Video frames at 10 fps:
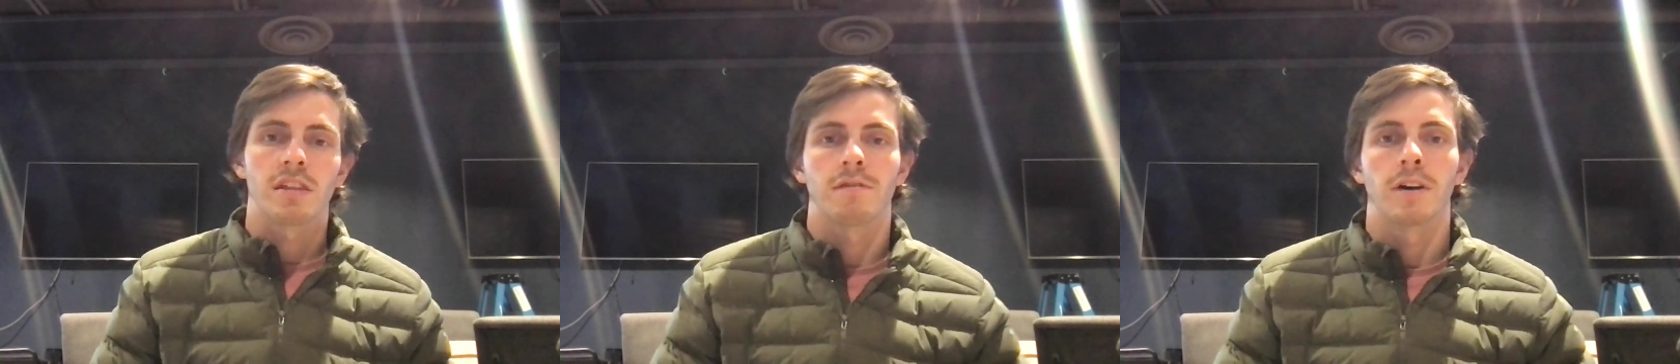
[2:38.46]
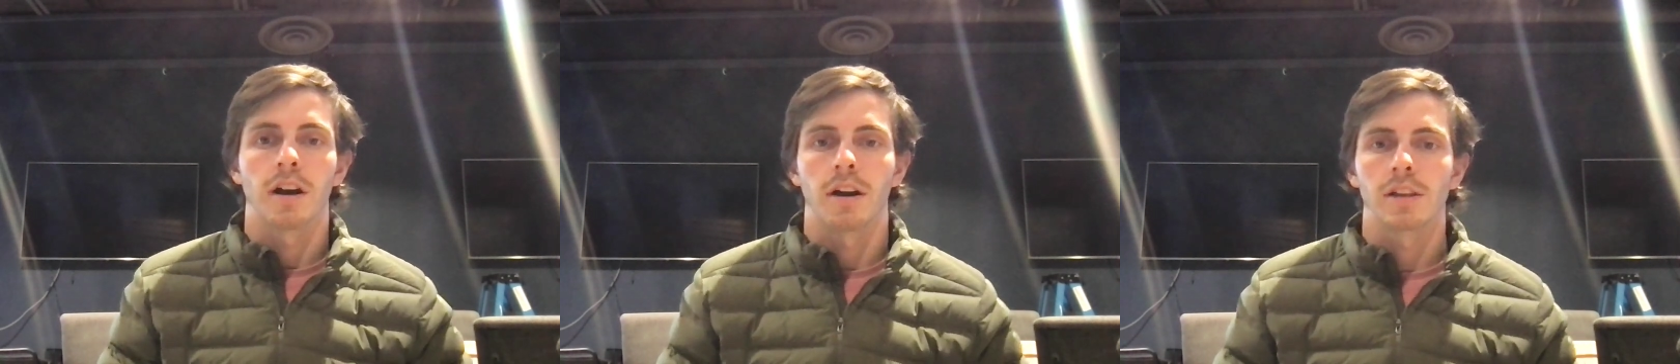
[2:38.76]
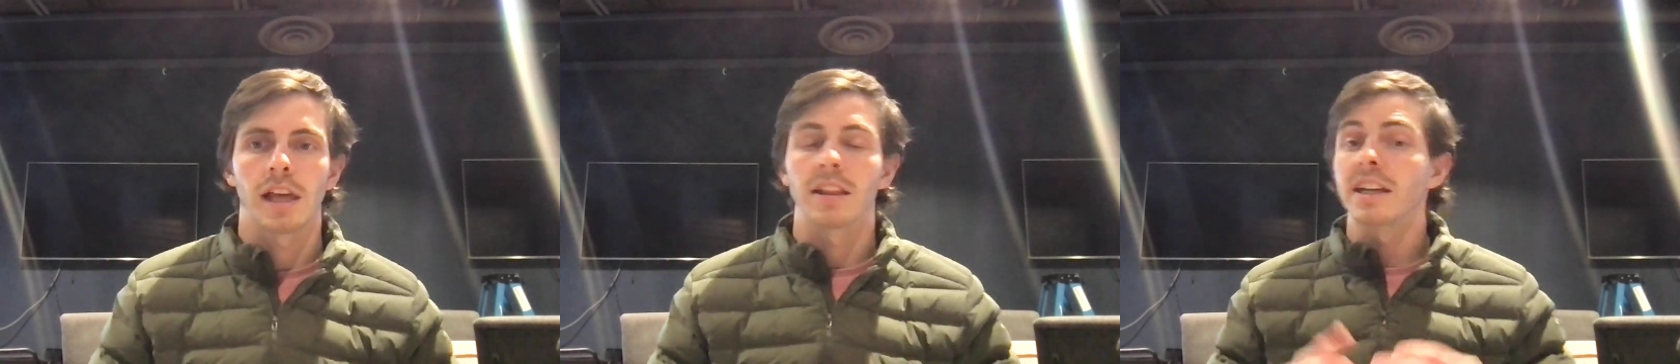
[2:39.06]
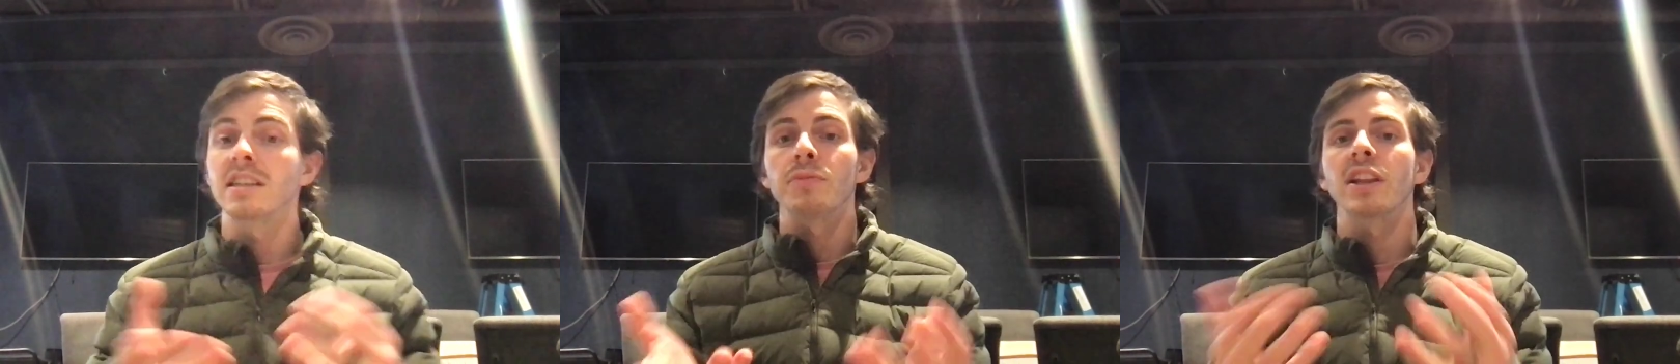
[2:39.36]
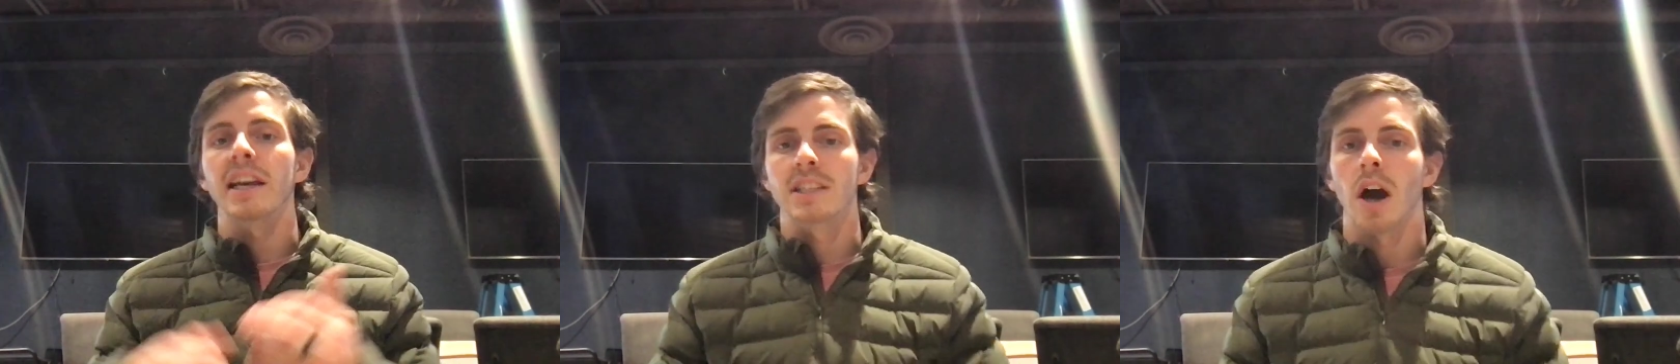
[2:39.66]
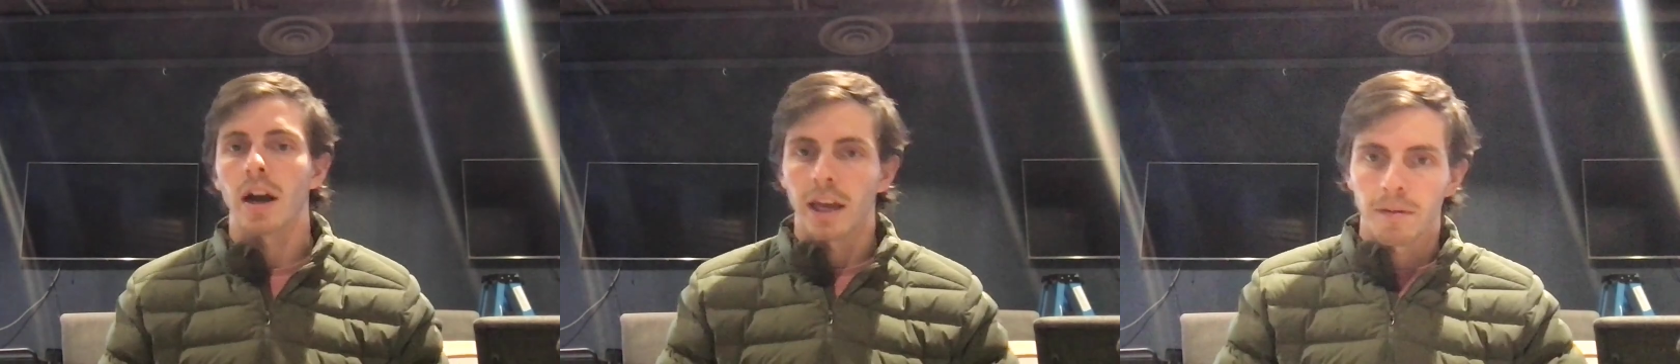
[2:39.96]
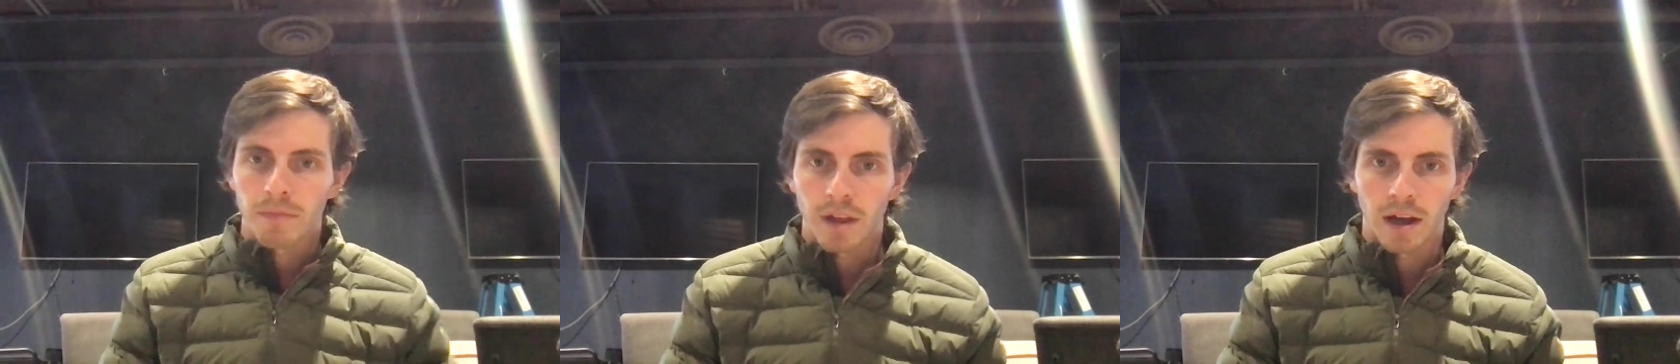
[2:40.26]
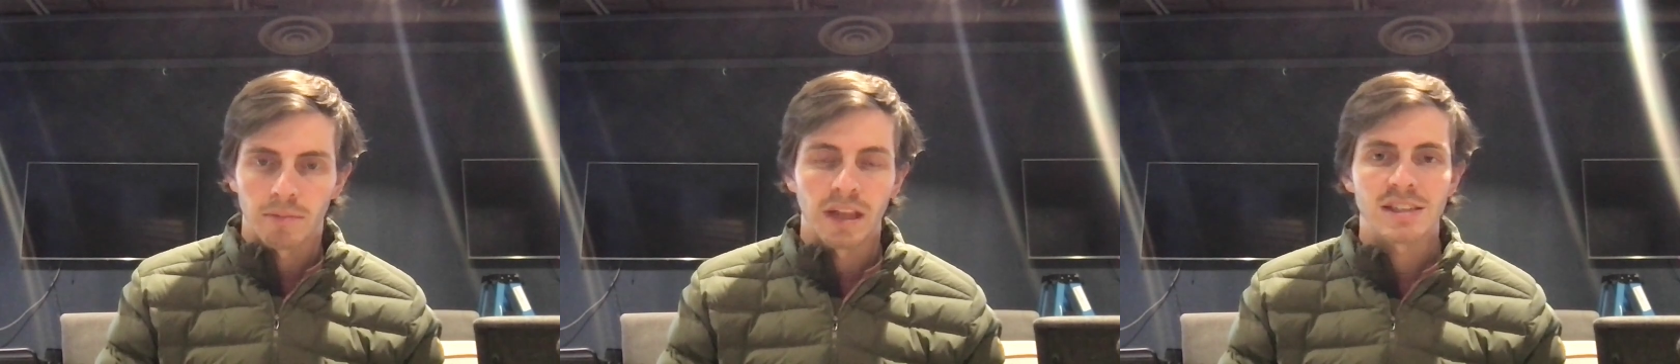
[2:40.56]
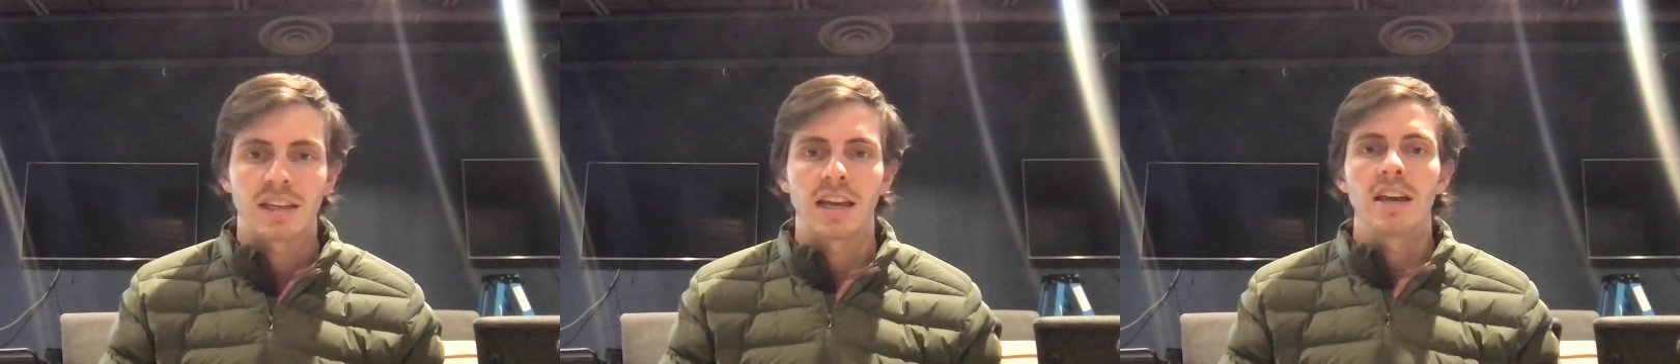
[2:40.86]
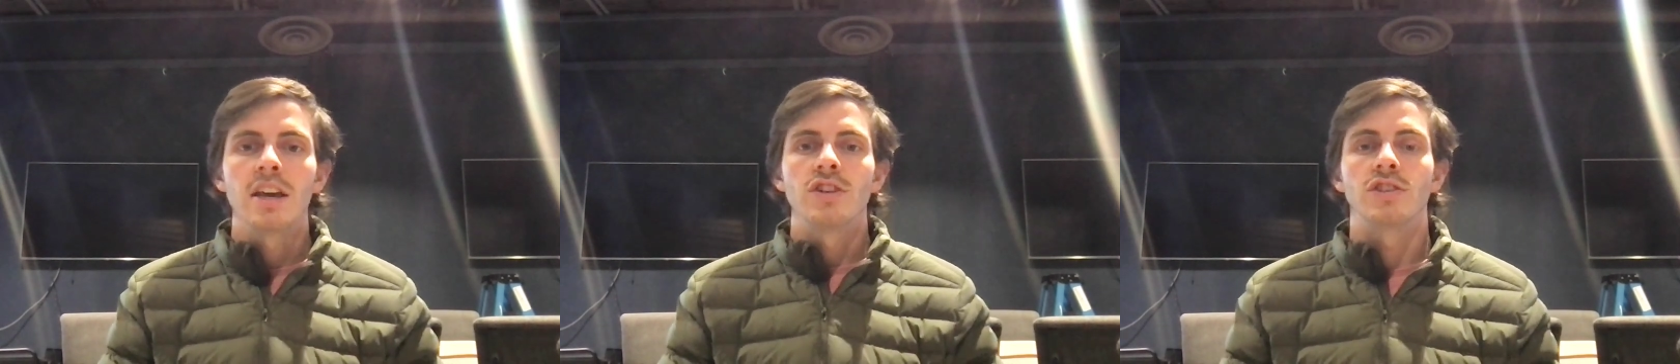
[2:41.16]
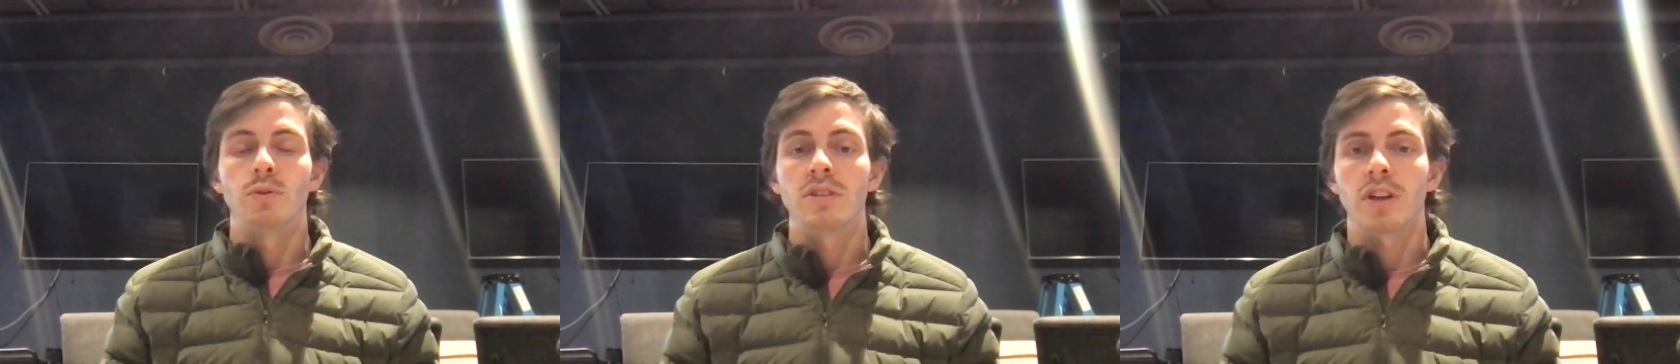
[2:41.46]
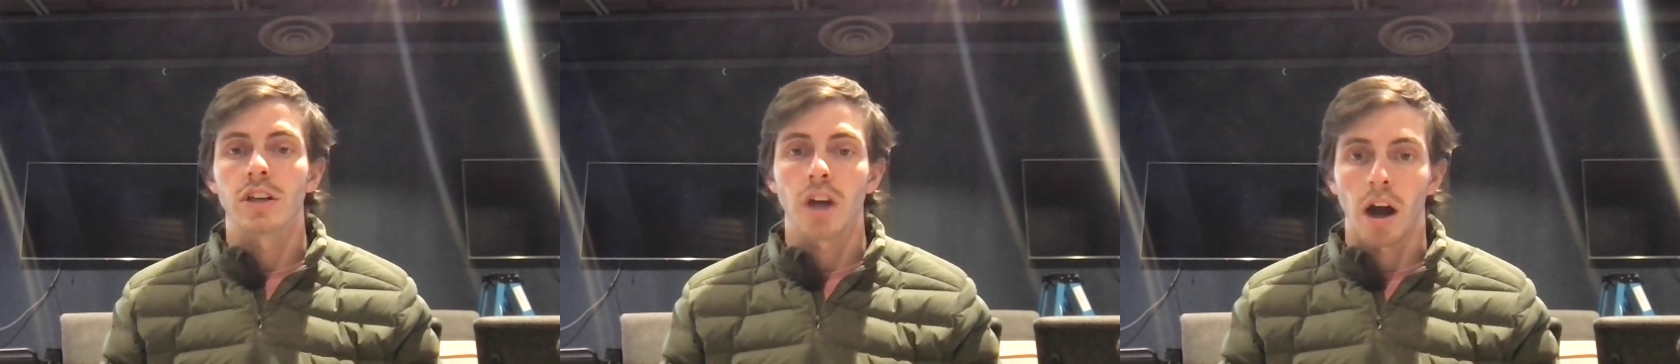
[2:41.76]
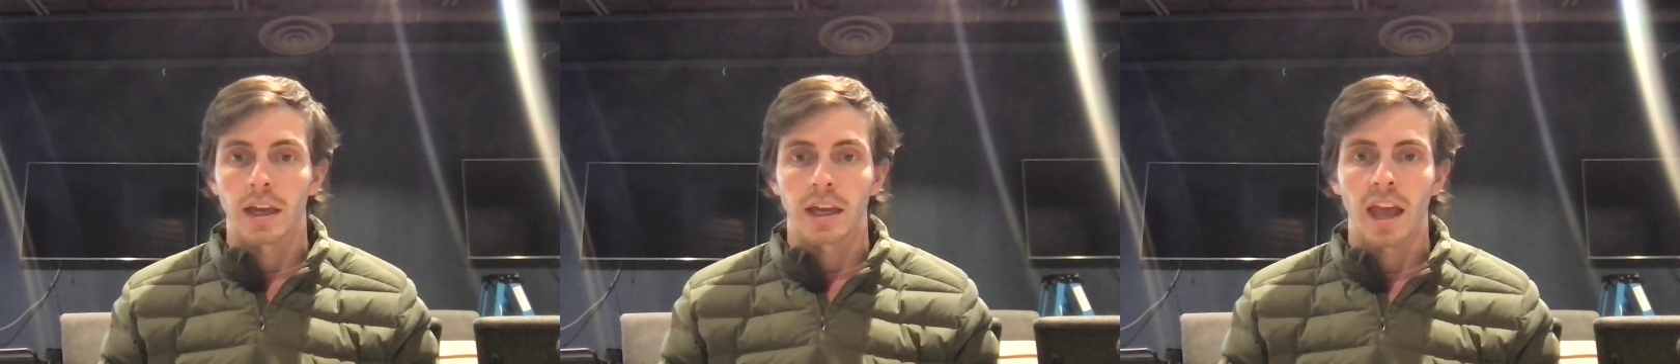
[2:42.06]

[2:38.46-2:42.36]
for something like talking. Let's say students are talking,